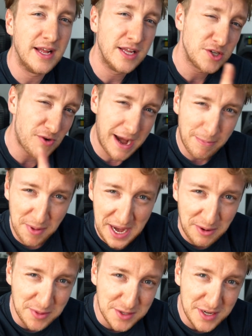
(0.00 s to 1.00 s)
try
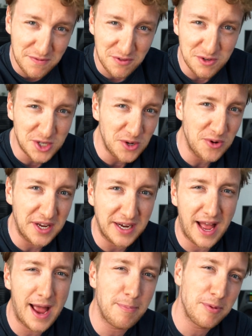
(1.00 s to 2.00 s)
playing with a different
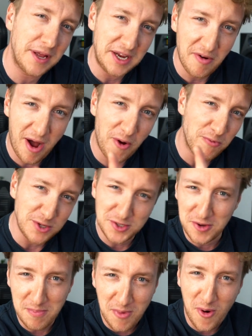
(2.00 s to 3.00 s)
tuning. I'll play you out with
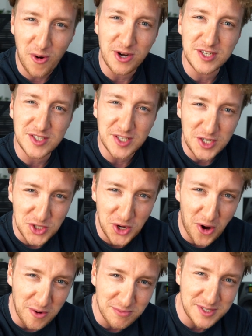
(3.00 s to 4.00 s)
some more C
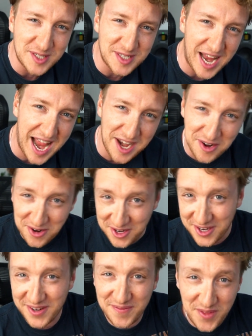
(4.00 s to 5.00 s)
sharp
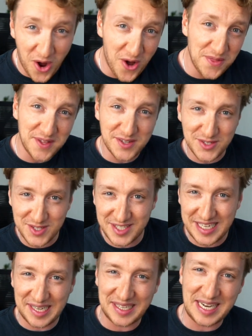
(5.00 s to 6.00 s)
standard on this
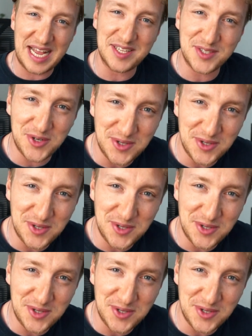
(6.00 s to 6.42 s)
Telecaster.